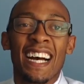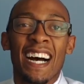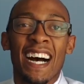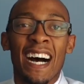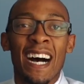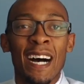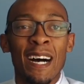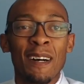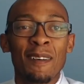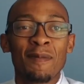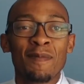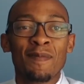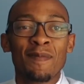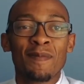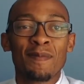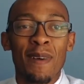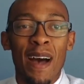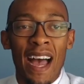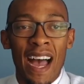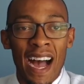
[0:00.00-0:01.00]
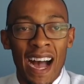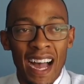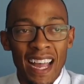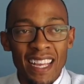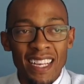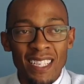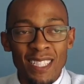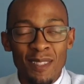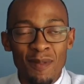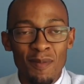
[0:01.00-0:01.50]
My
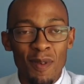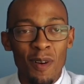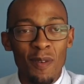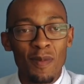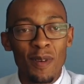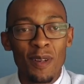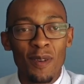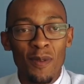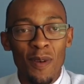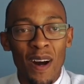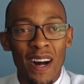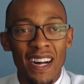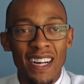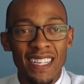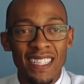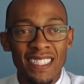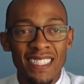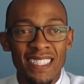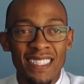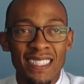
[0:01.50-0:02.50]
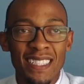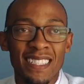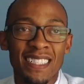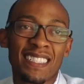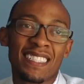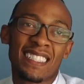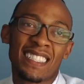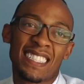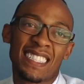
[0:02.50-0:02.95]
highest moment was